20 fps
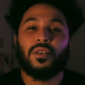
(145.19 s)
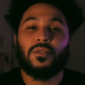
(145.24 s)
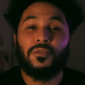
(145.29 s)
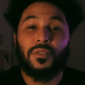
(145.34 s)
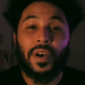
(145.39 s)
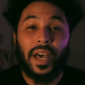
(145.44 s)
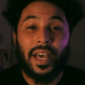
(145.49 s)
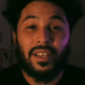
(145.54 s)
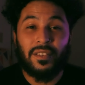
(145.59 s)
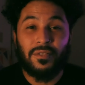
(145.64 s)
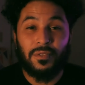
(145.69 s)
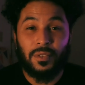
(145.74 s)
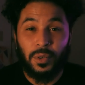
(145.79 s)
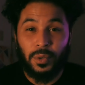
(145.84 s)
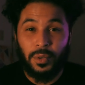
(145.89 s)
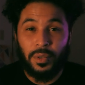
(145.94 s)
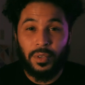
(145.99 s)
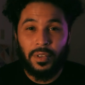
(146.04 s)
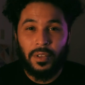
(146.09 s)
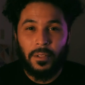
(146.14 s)
fast
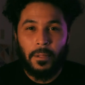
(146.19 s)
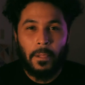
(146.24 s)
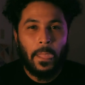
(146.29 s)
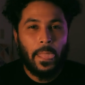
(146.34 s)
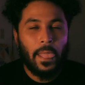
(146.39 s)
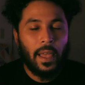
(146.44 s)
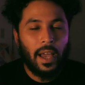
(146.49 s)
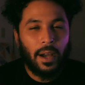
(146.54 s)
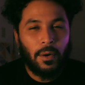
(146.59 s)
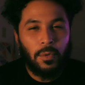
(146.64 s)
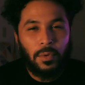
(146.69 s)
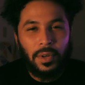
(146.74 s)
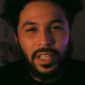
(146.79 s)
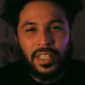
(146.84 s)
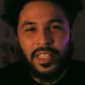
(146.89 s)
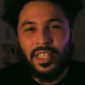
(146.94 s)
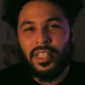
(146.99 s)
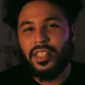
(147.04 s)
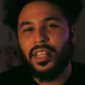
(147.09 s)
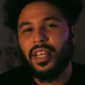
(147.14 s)
food. I
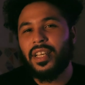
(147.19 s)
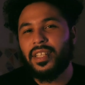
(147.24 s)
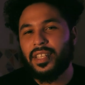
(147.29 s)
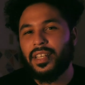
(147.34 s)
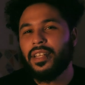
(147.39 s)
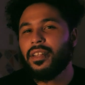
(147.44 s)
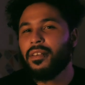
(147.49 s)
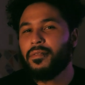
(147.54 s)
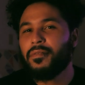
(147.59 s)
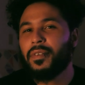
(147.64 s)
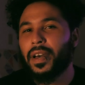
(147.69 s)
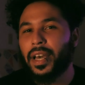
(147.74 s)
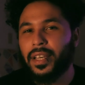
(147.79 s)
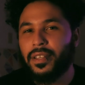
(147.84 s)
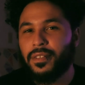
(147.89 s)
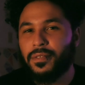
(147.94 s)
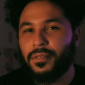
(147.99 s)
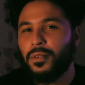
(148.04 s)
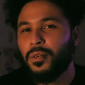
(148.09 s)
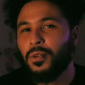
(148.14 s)
wouldn't suggest eating
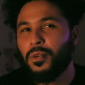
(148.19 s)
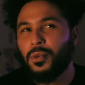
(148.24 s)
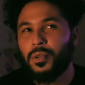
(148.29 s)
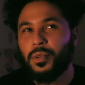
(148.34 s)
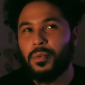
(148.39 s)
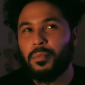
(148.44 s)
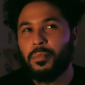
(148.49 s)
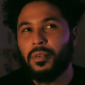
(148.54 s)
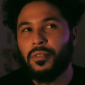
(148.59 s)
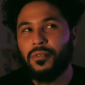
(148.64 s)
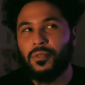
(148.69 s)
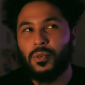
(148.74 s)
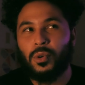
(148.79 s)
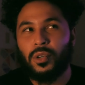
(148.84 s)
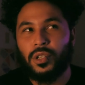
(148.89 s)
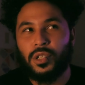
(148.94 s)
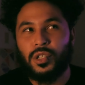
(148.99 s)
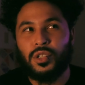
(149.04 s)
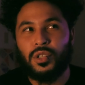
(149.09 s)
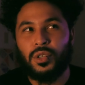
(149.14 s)
fast food
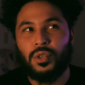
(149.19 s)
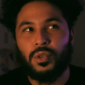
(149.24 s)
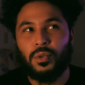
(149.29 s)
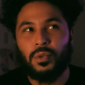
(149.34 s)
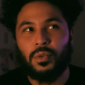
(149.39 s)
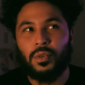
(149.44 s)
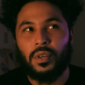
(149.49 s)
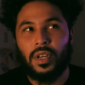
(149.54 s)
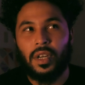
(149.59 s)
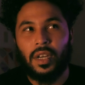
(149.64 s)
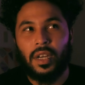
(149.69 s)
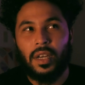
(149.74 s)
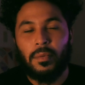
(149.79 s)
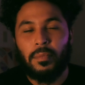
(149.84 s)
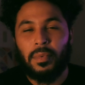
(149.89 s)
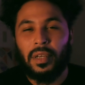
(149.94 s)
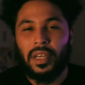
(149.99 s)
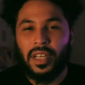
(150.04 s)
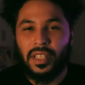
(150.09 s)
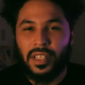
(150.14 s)
before a shoot
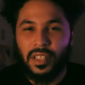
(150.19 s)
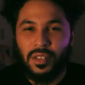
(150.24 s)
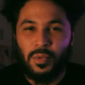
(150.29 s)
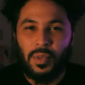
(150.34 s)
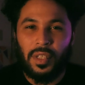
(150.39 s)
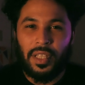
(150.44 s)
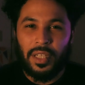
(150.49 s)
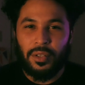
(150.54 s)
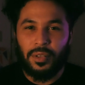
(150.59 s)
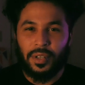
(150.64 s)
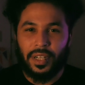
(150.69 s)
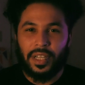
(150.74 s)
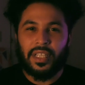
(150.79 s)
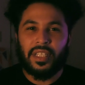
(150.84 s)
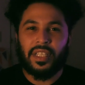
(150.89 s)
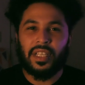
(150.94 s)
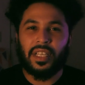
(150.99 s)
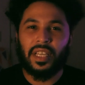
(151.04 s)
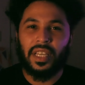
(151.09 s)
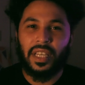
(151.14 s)
because it's really
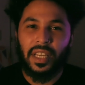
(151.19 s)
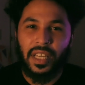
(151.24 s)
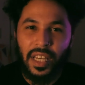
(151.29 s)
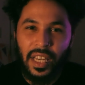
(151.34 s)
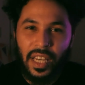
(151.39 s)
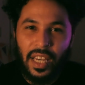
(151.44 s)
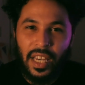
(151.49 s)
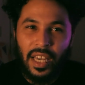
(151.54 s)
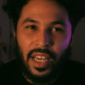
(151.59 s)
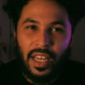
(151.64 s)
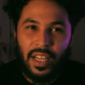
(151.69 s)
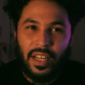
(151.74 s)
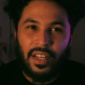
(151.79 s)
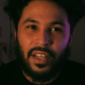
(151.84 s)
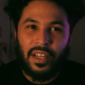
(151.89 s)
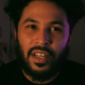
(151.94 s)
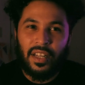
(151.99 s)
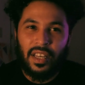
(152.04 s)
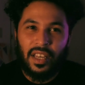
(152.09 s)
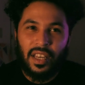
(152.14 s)
greasy,
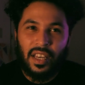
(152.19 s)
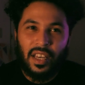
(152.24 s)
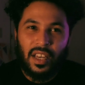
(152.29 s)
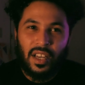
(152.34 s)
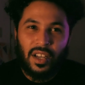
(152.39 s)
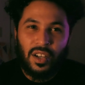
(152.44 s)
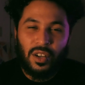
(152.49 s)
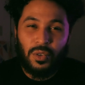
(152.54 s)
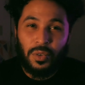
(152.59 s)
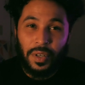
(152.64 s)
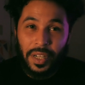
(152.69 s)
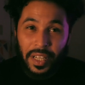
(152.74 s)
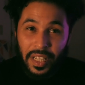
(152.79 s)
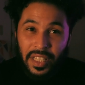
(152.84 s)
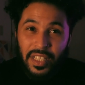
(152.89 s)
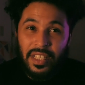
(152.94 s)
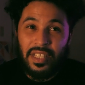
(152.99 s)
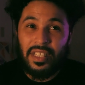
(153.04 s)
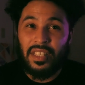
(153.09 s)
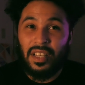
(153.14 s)
and
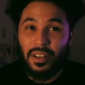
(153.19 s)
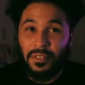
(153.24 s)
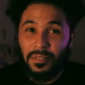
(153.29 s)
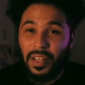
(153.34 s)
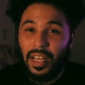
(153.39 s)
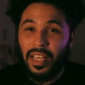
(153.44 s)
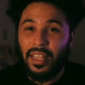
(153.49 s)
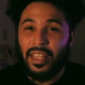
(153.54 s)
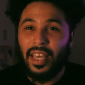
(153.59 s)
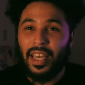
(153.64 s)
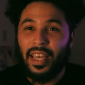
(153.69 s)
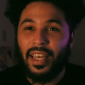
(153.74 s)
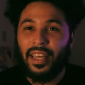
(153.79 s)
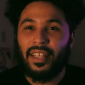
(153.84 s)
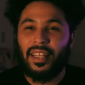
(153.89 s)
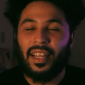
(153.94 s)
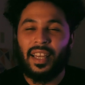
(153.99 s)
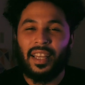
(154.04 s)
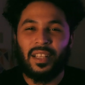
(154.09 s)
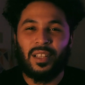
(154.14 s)
grease and stuff like
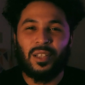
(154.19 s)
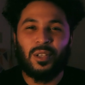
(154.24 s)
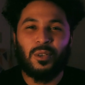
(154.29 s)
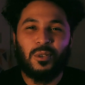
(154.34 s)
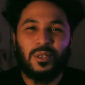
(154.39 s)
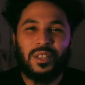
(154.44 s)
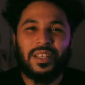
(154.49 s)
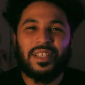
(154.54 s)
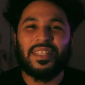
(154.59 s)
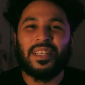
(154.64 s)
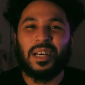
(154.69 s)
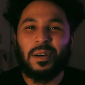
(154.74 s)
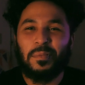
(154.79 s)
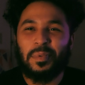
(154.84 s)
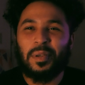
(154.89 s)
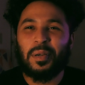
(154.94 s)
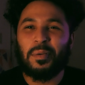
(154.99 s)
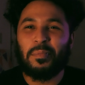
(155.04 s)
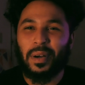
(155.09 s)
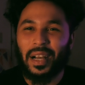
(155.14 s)
that like loosens
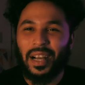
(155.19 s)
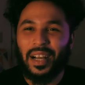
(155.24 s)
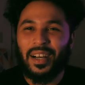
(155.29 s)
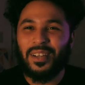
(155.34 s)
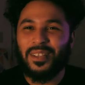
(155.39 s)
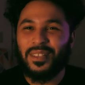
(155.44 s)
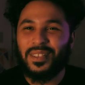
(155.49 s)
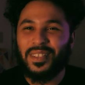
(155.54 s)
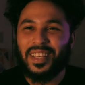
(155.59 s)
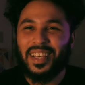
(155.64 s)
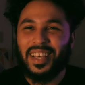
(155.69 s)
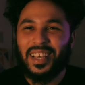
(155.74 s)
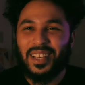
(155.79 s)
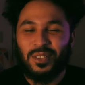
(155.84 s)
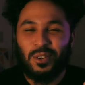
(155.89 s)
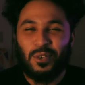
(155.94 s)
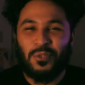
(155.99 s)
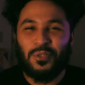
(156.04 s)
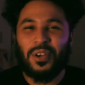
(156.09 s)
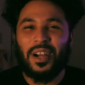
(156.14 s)
up your bowels.
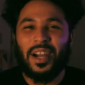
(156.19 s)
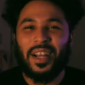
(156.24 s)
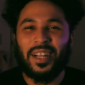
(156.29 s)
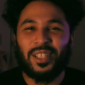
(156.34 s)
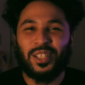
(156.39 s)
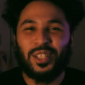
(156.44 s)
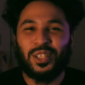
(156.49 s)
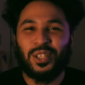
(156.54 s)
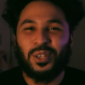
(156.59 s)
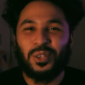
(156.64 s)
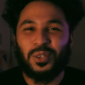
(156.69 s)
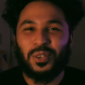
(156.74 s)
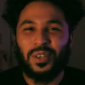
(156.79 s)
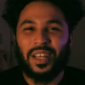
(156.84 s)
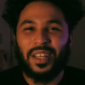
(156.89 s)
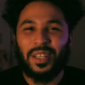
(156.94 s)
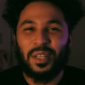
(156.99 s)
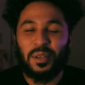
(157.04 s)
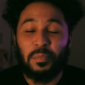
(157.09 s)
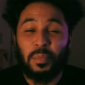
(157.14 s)
So if you're at a shoot
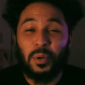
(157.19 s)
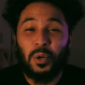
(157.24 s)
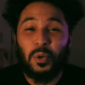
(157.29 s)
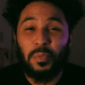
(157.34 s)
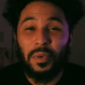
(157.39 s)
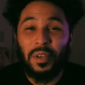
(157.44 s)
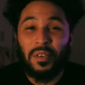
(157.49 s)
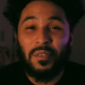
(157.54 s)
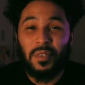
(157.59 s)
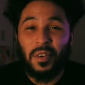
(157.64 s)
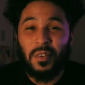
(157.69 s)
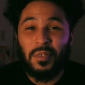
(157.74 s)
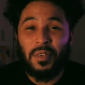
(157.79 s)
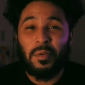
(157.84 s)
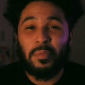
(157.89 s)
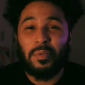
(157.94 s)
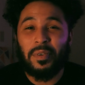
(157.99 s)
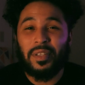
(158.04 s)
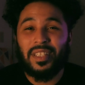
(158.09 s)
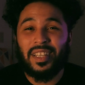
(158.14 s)
and you're pooping
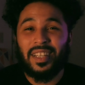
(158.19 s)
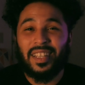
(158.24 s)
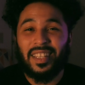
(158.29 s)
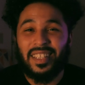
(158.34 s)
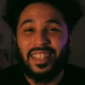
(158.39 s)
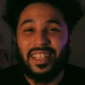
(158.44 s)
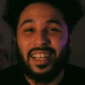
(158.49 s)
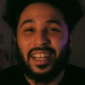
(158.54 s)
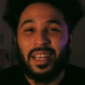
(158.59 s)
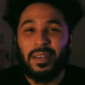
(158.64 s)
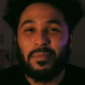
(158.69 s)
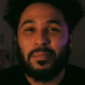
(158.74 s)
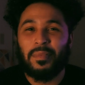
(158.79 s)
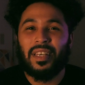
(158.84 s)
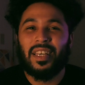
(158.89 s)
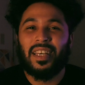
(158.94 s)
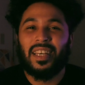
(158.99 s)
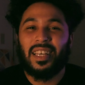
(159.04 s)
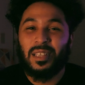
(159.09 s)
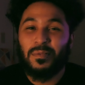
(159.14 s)
50% of the time,
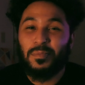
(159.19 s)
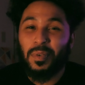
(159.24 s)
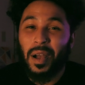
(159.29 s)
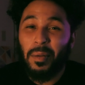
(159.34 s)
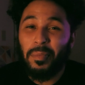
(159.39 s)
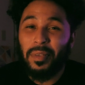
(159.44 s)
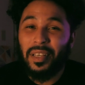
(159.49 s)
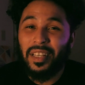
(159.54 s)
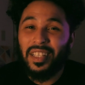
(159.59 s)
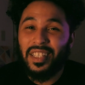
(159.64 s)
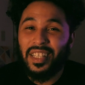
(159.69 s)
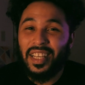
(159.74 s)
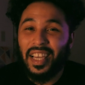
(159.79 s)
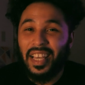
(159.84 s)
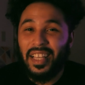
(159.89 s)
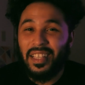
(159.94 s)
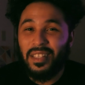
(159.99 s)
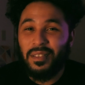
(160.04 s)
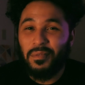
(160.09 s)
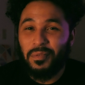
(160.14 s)
it's probably because you
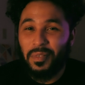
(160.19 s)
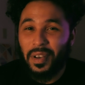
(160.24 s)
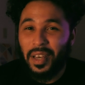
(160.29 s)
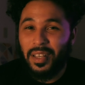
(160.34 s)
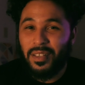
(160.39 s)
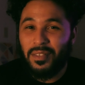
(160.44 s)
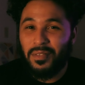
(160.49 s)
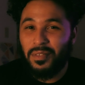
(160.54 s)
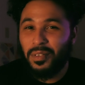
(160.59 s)
ate some fast